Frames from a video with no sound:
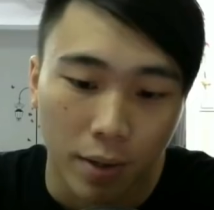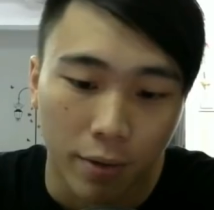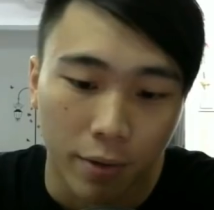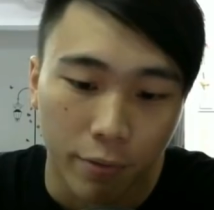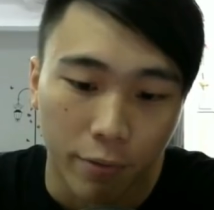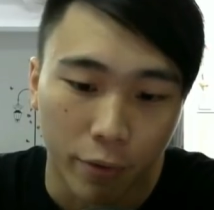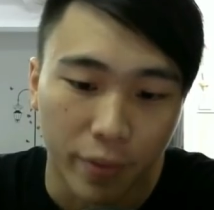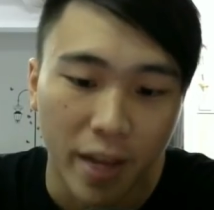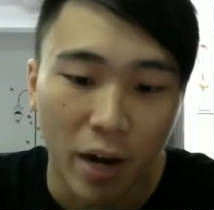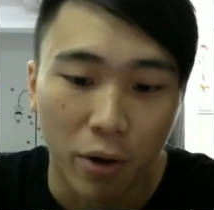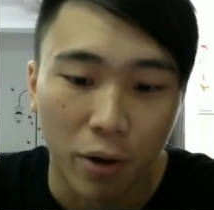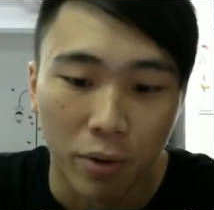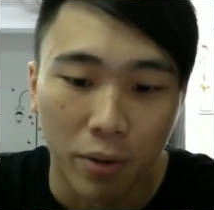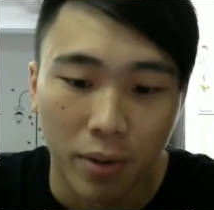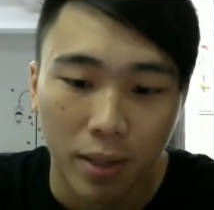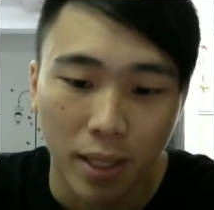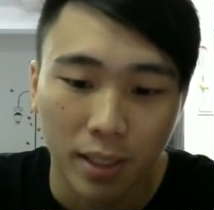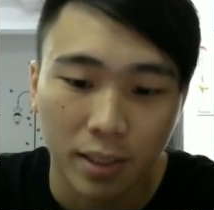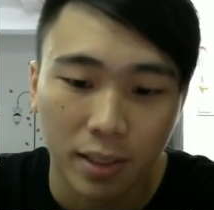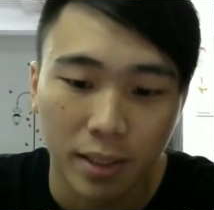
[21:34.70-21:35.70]
for now,
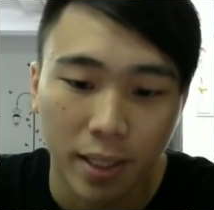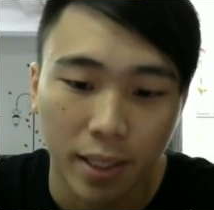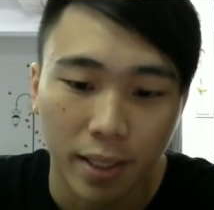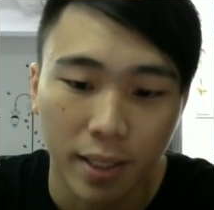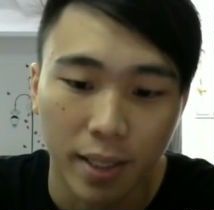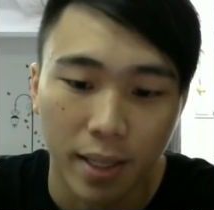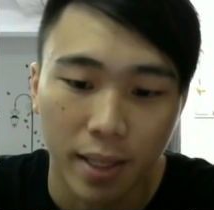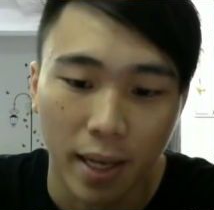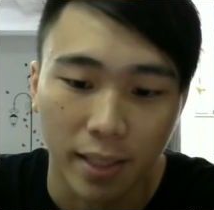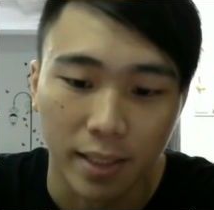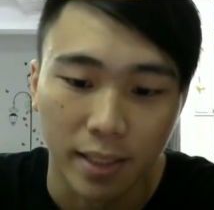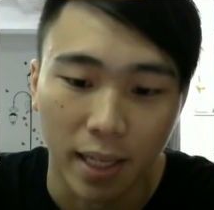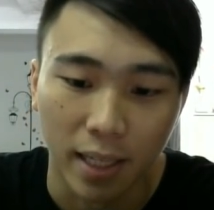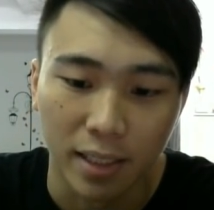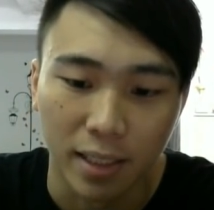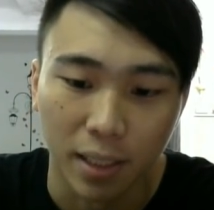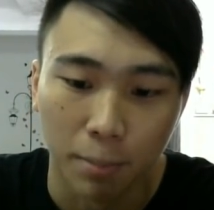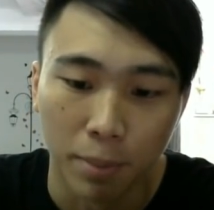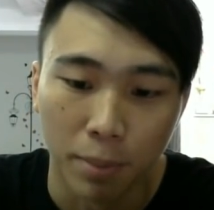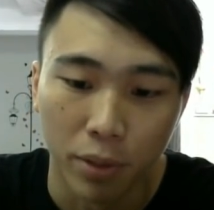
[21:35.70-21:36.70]
let's take it as an
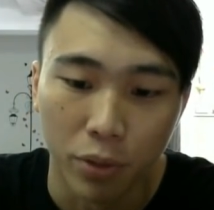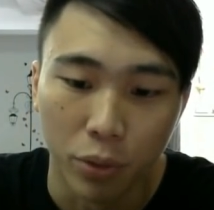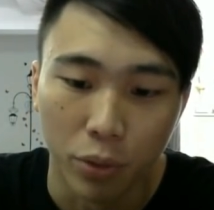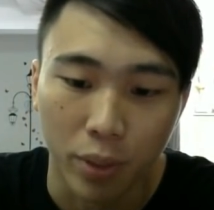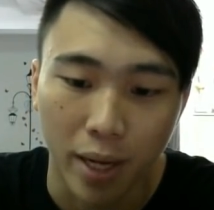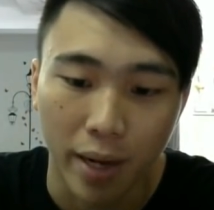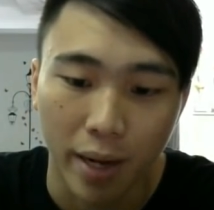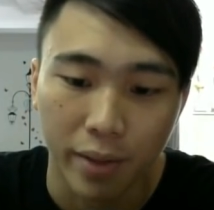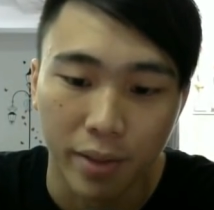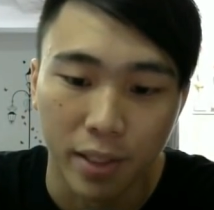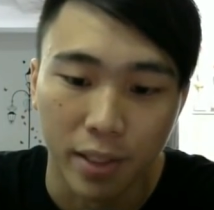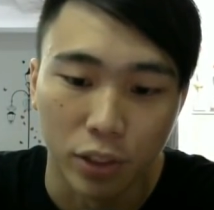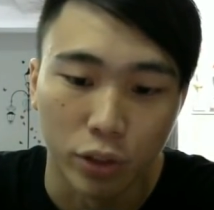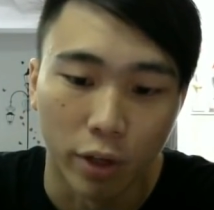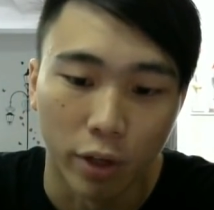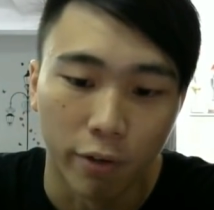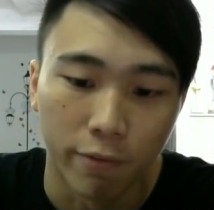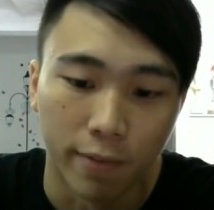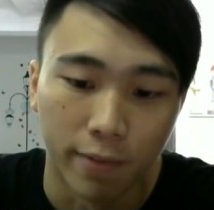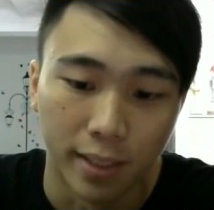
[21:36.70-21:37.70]
example. You can't
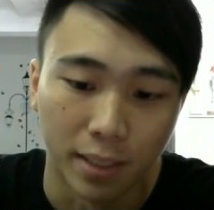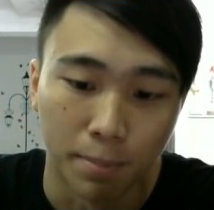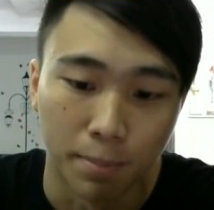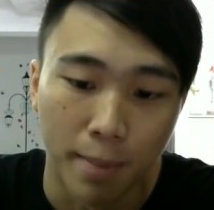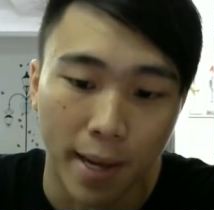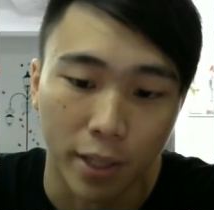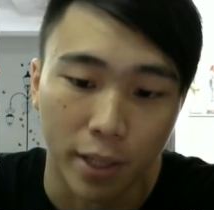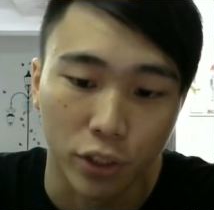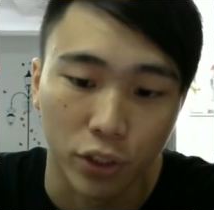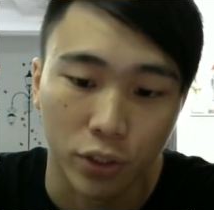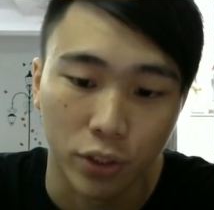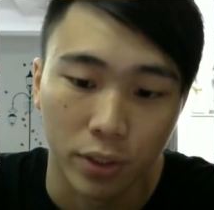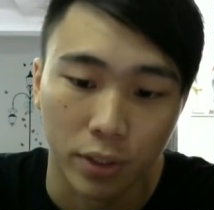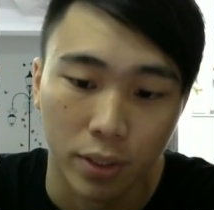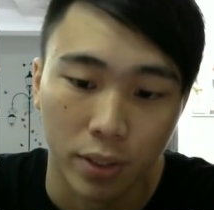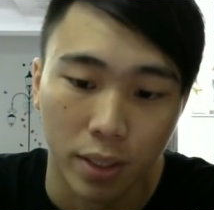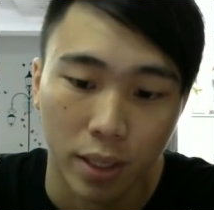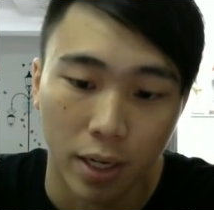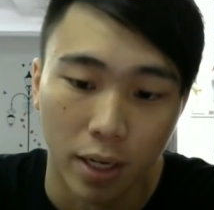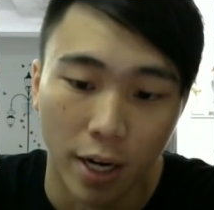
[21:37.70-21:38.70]
dissolve first batch
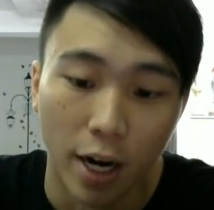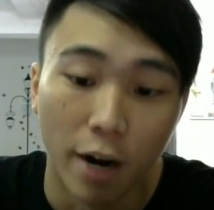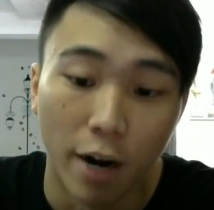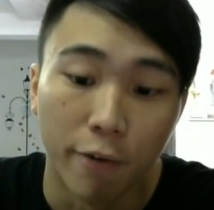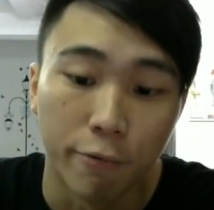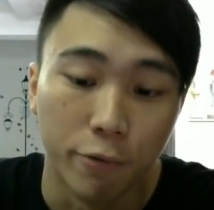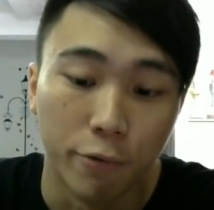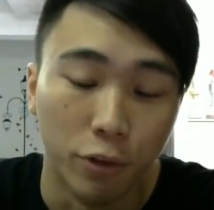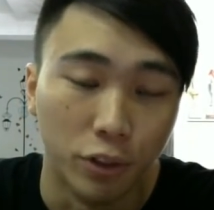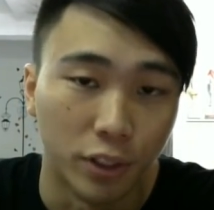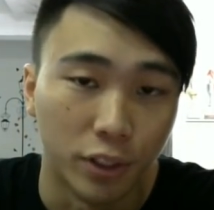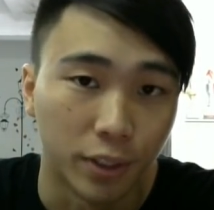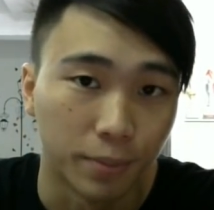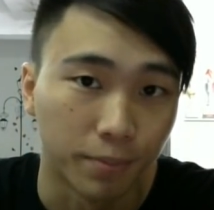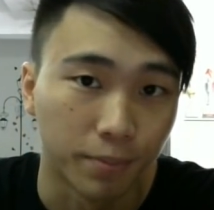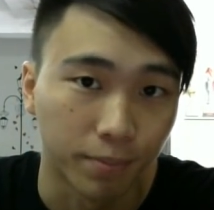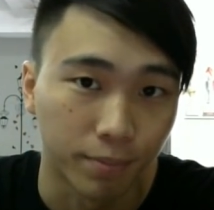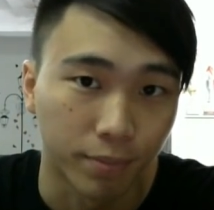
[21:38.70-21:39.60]
Earth runes.